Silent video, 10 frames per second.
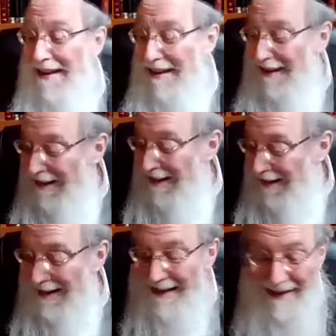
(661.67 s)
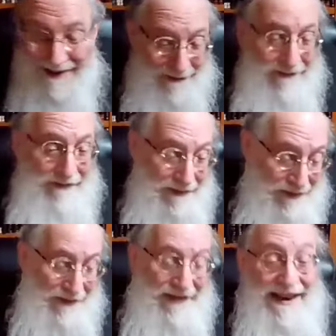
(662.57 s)
uh,
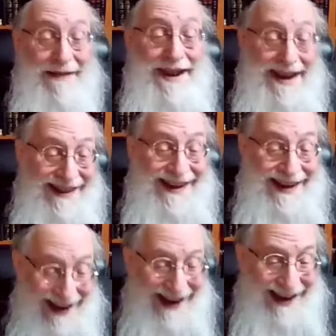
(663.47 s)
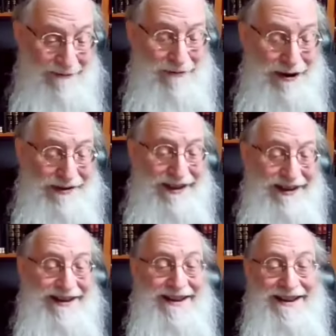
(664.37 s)
seemingly needy
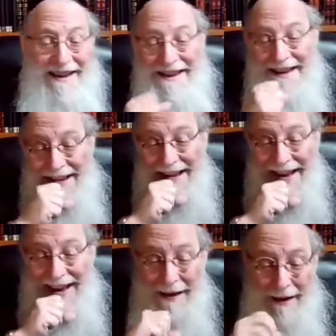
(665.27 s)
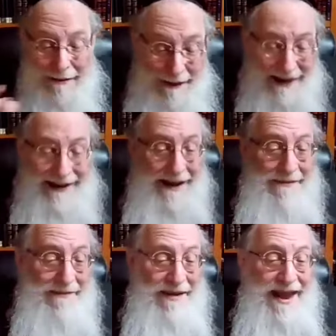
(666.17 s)
person uh, met
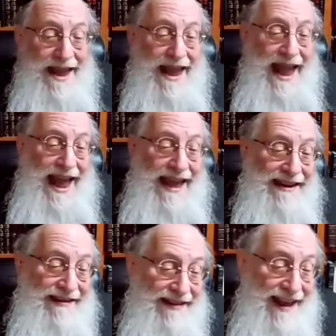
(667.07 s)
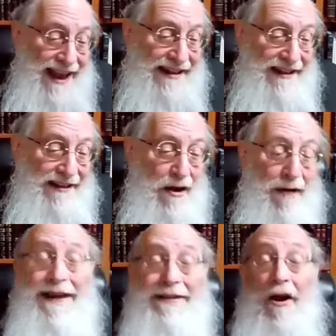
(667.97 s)
them, and he said,
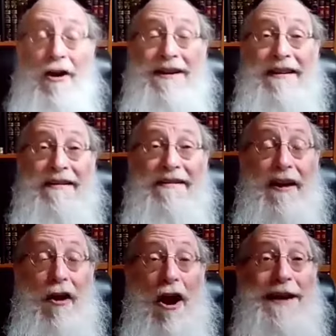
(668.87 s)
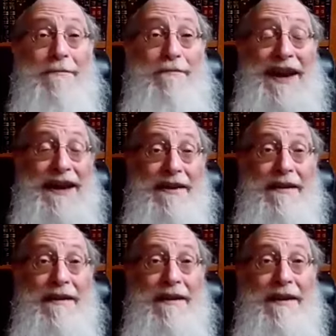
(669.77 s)
bi.
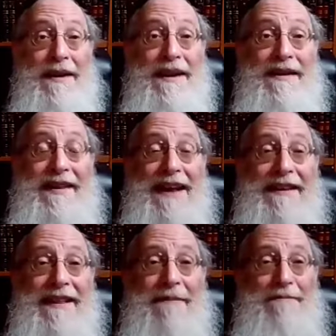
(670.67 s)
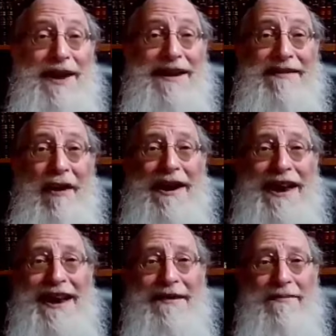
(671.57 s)
He said to them, "Be
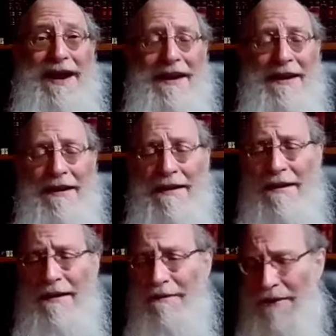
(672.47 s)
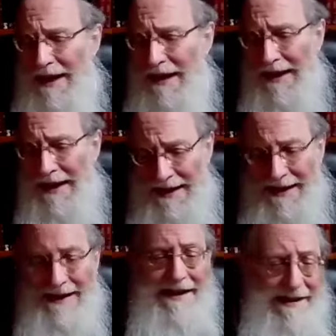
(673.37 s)
zoiche in me," meaning
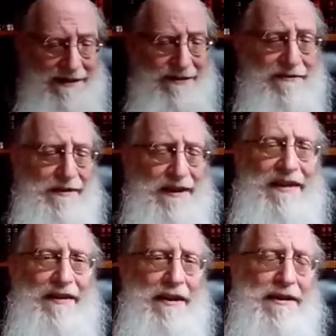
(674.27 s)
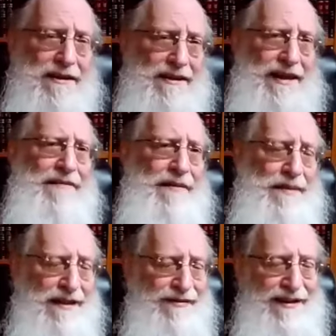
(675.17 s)
uh, you'll give me tzedakah, you'll have a
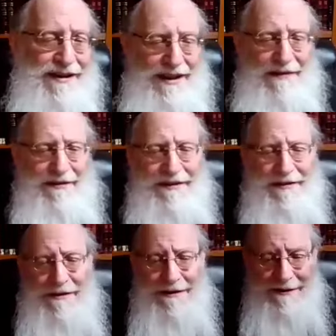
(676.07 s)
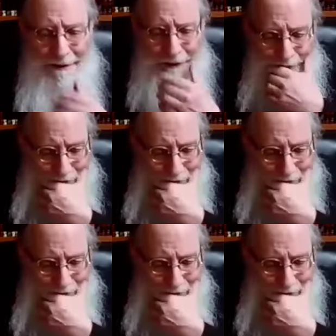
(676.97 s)
mitzvah, you'll have a schus.